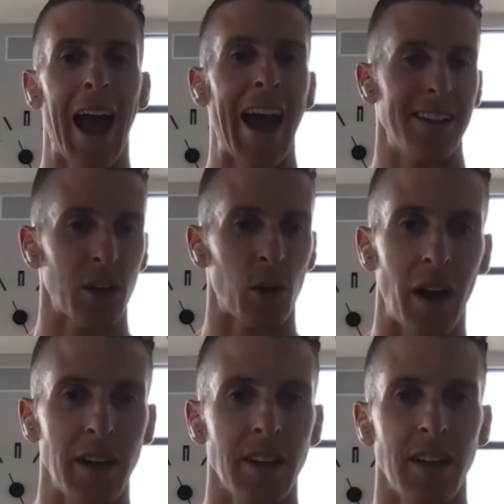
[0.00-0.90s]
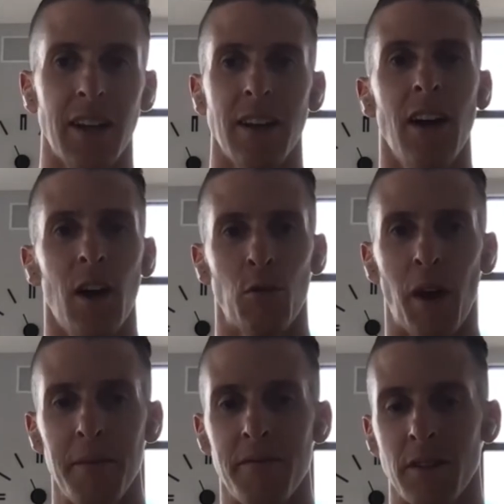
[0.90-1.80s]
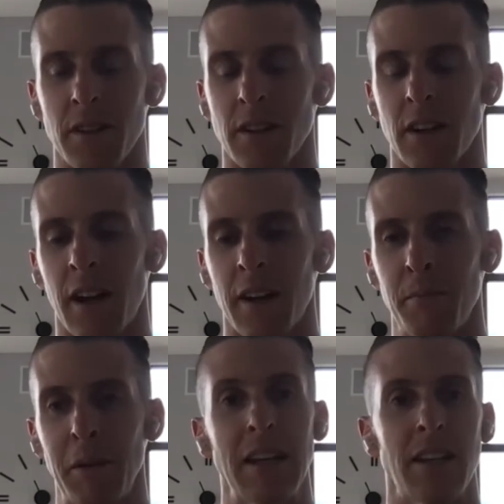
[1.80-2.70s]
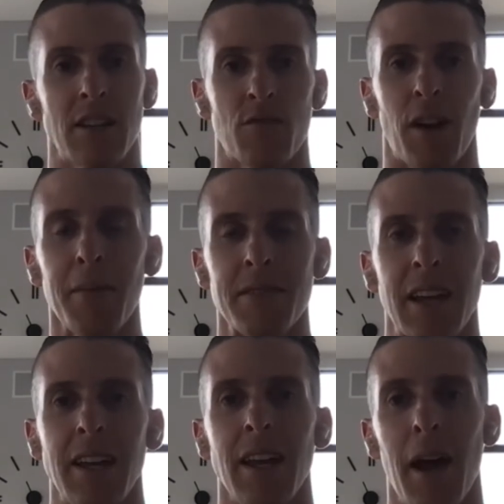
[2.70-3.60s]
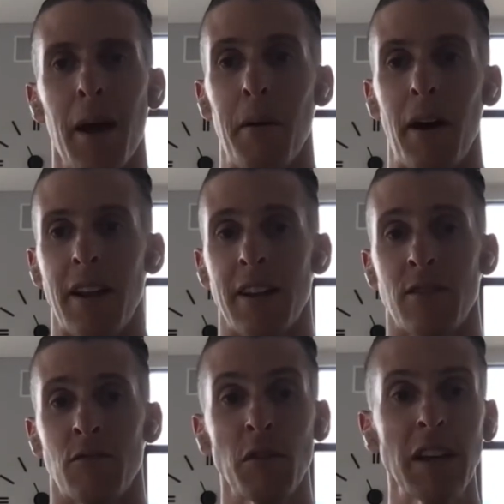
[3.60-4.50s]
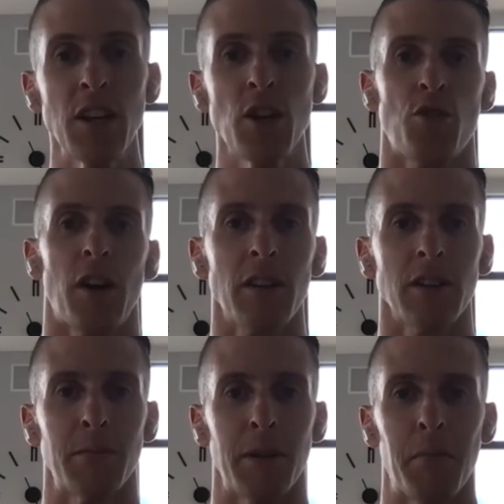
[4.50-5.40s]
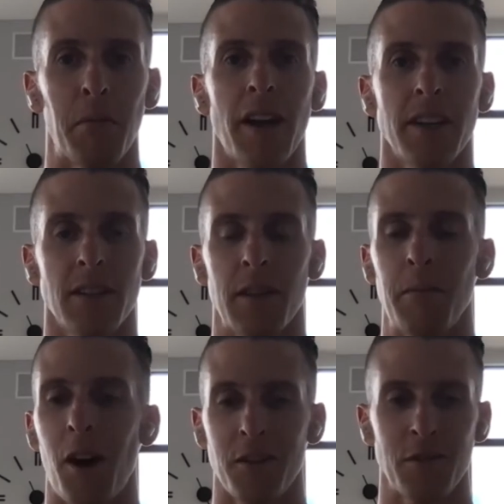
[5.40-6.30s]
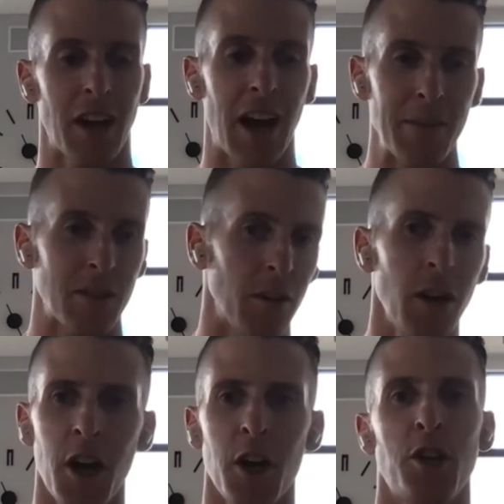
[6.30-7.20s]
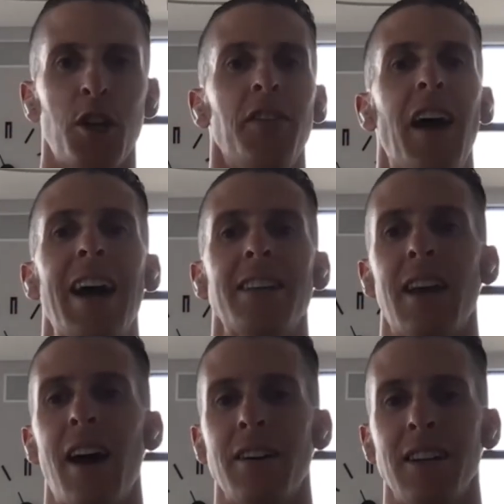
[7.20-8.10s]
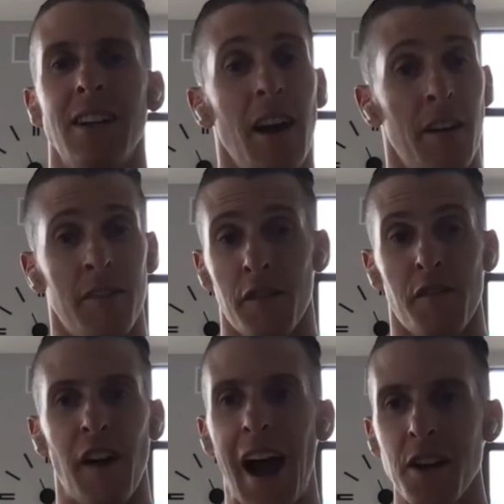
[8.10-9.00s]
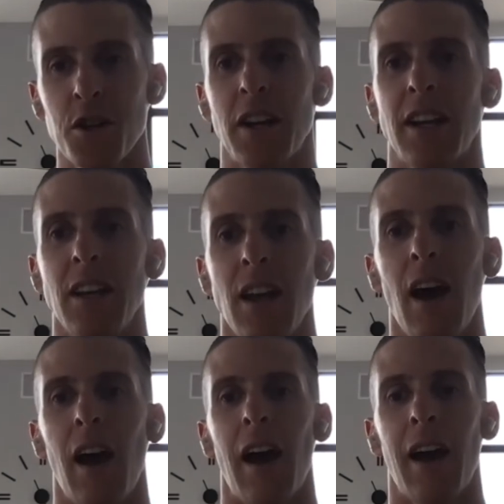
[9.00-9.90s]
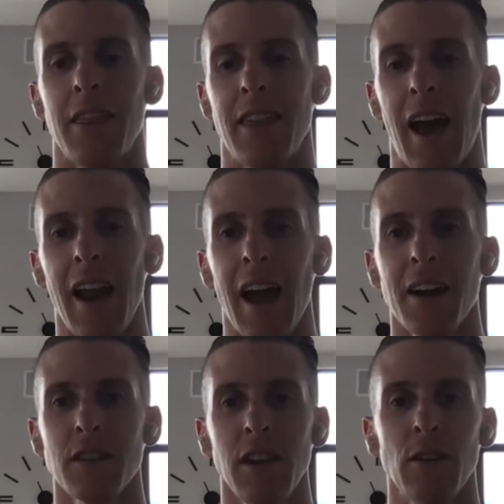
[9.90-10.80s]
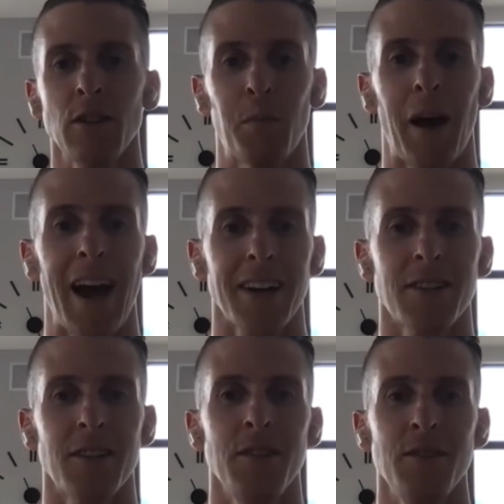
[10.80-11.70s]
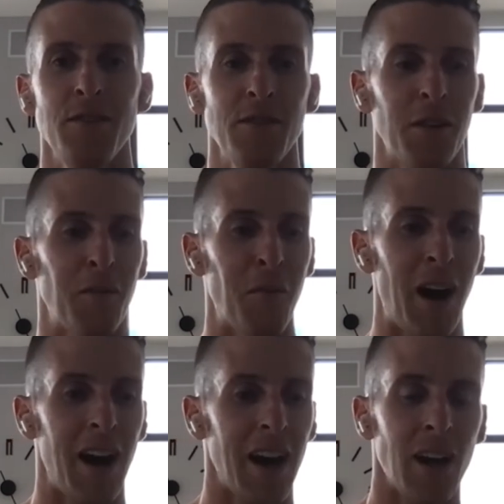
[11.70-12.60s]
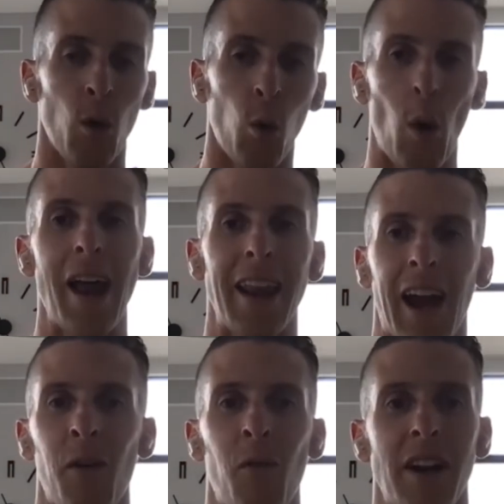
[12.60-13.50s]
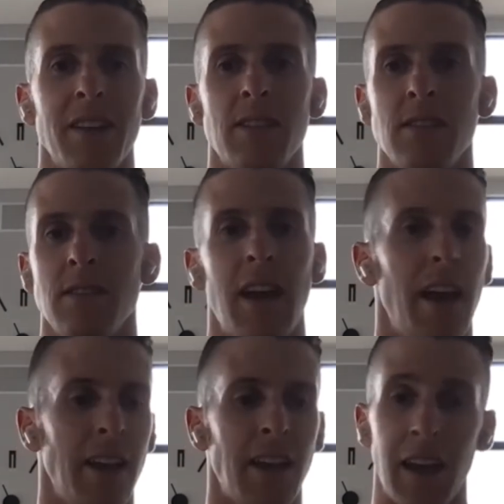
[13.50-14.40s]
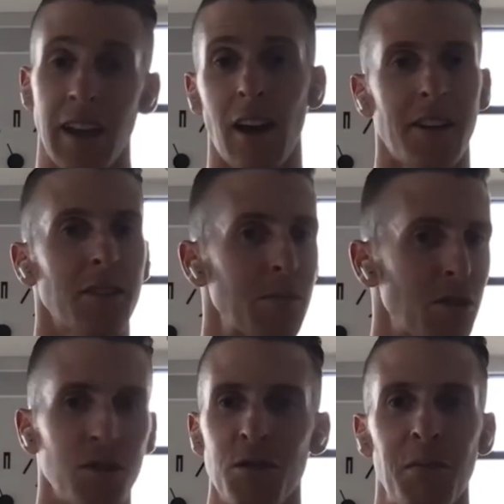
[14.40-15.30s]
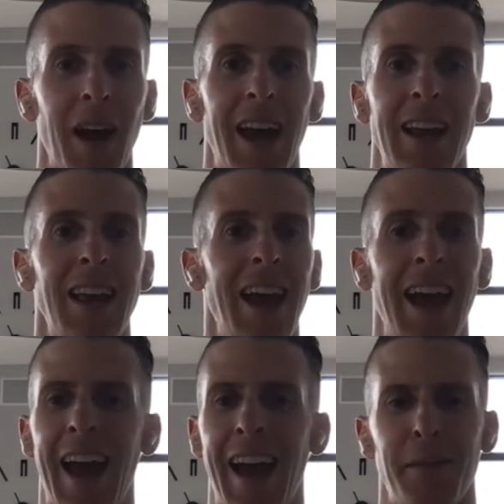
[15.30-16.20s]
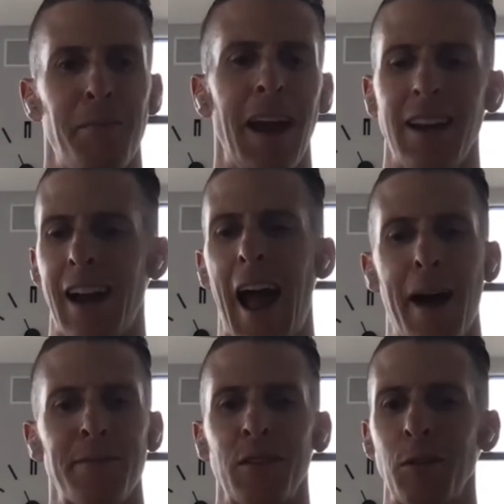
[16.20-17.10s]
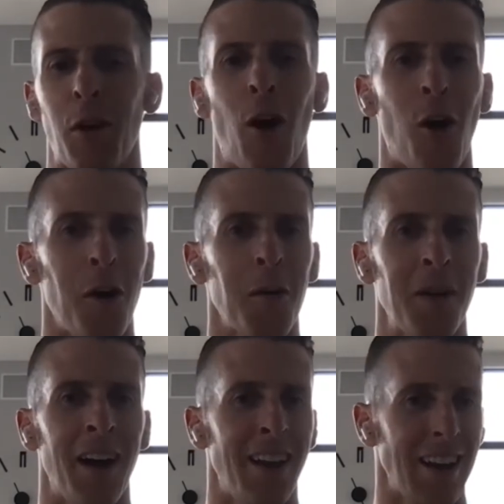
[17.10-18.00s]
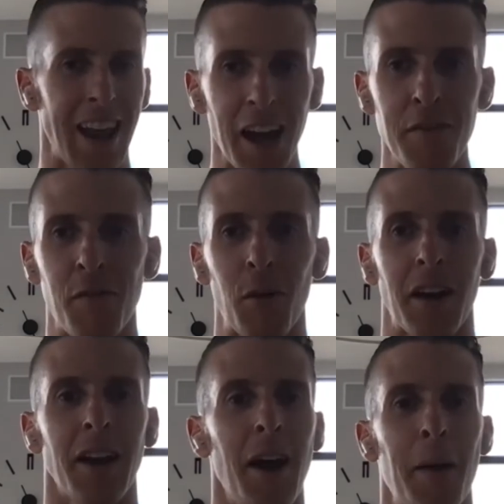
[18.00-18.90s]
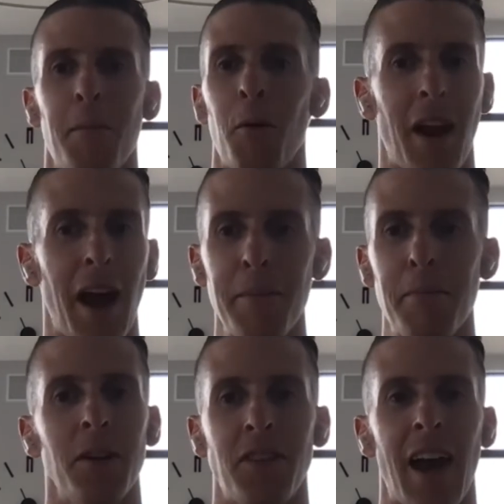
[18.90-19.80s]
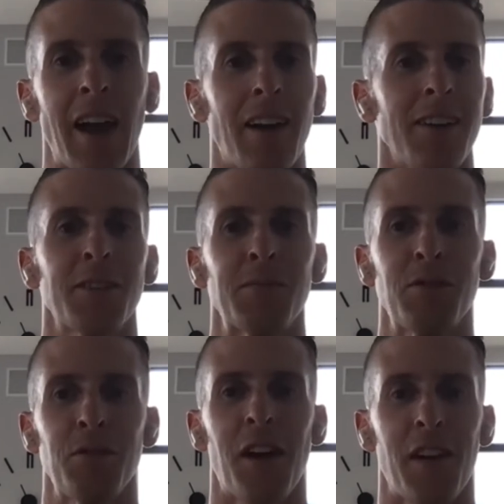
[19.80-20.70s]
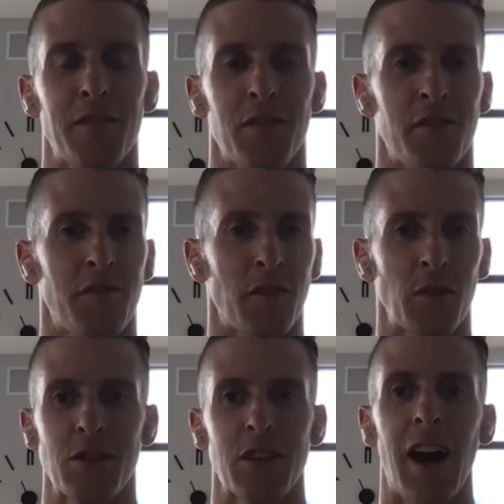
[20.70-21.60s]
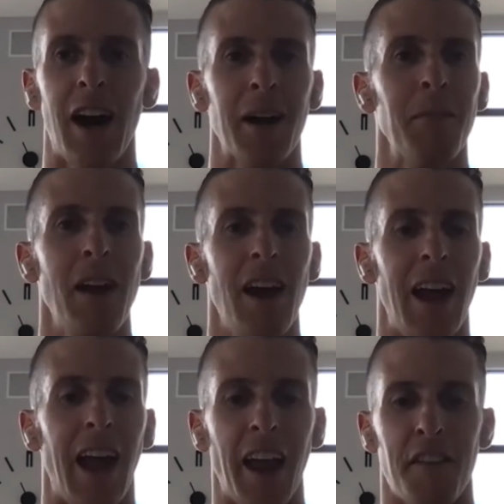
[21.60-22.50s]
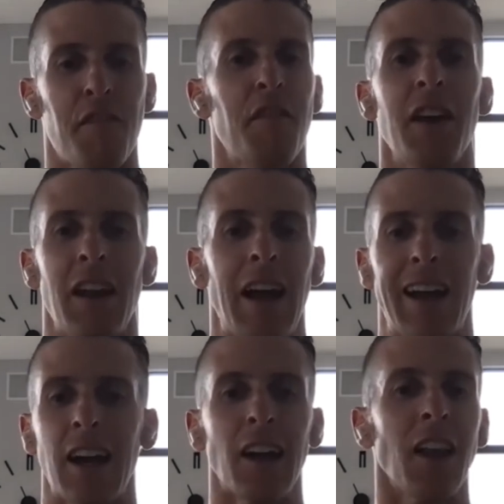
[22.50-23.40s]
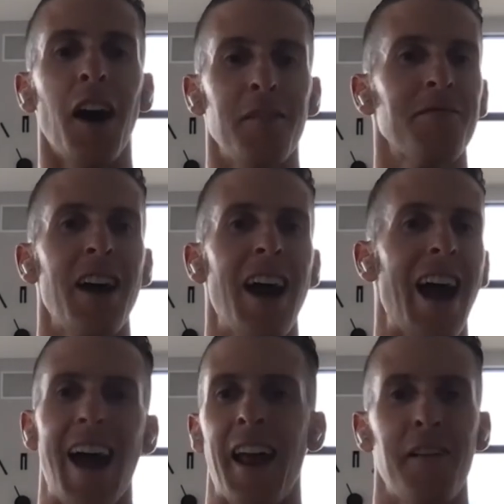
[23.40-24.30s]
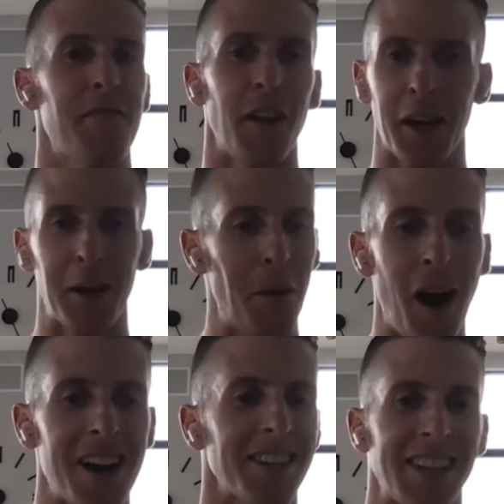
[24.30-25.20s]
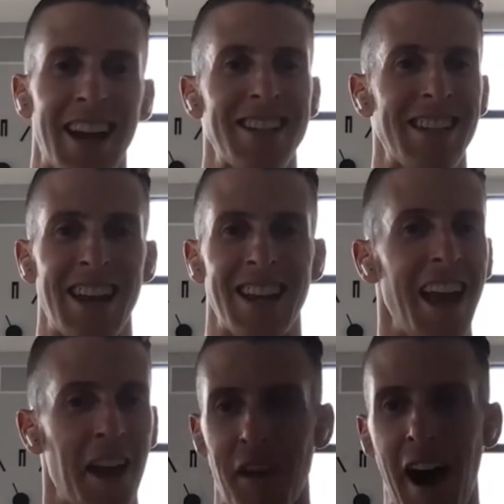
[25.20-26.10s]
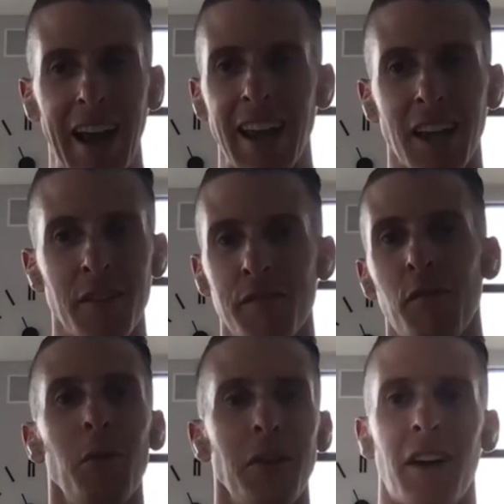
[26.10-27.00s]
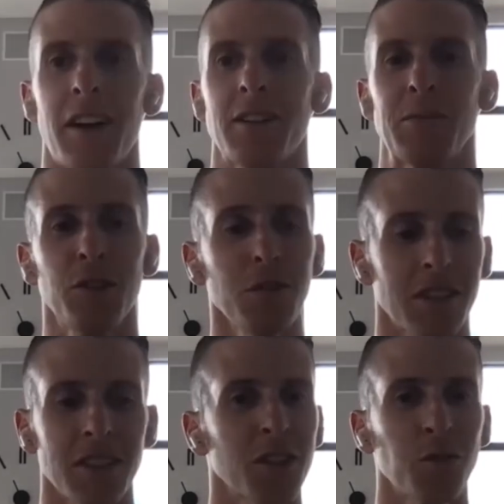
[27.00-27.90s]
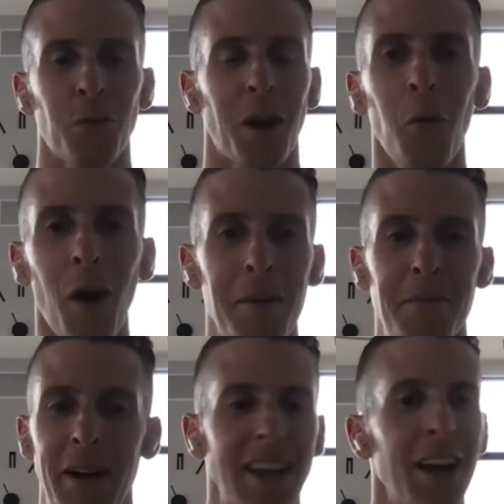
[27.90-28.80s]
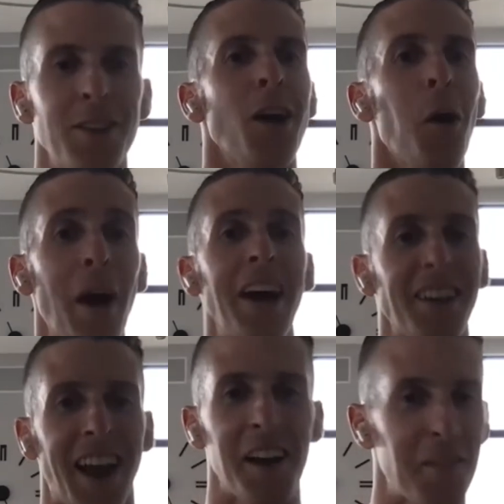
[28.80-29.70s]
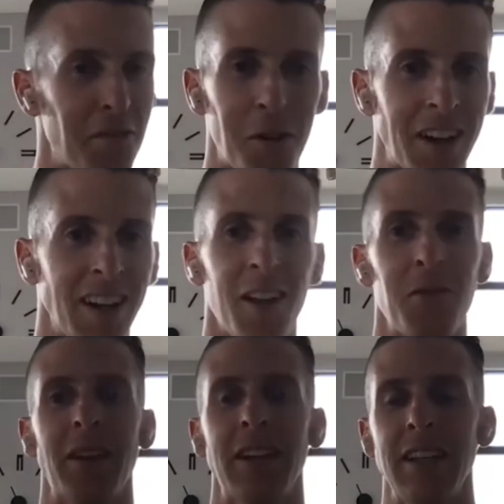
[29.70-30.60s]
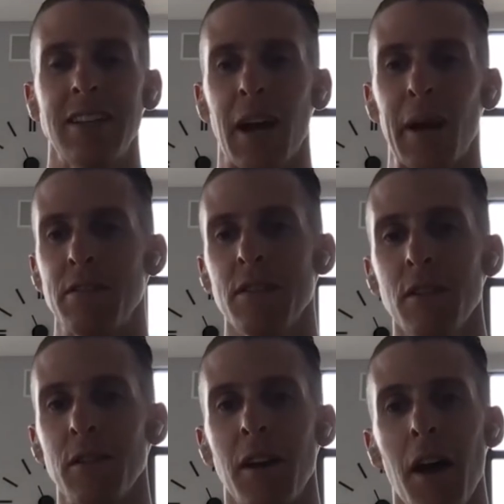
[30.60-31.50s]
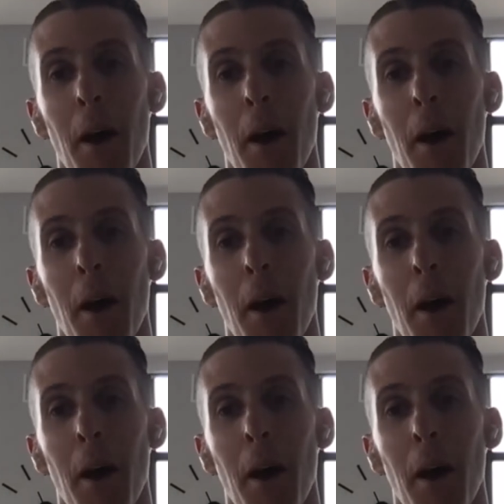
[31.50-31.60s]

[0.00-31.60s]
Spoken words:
antiquated and ripe for being disrupted, but has really struggled to be brought into the modern time. So shut that down. And for fashion, that actually goes back to my wedding. I wanted to get a custom suit made and paid an absolute arm and a leg for it. But when I put that custom suit on for the first time, it fit like a glove. And I felt like a boss. And I said, if I can afford custom suits, this is what I want. But no way could I afford another one anytime soon.